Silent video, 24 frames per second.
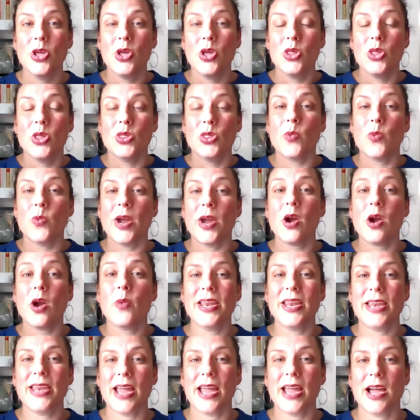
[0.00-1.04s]
The where are
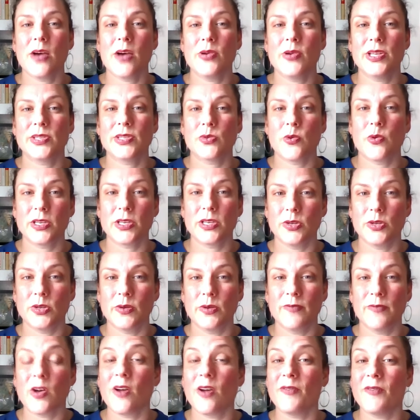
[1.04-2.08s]
we now is going to
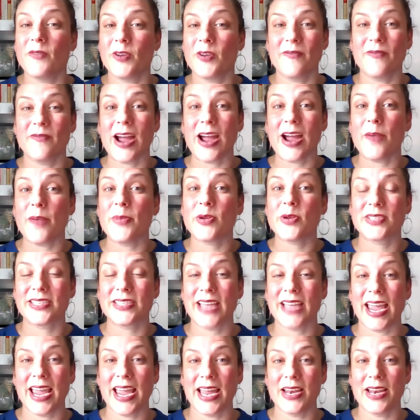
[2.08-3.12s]
involve your environmental
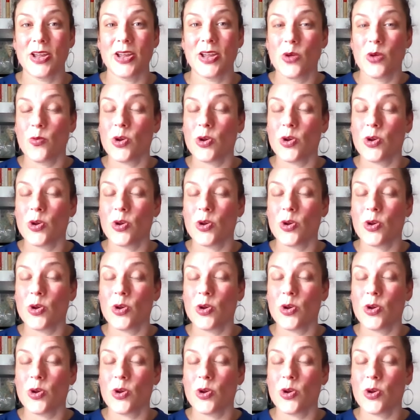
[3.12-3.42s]
scan.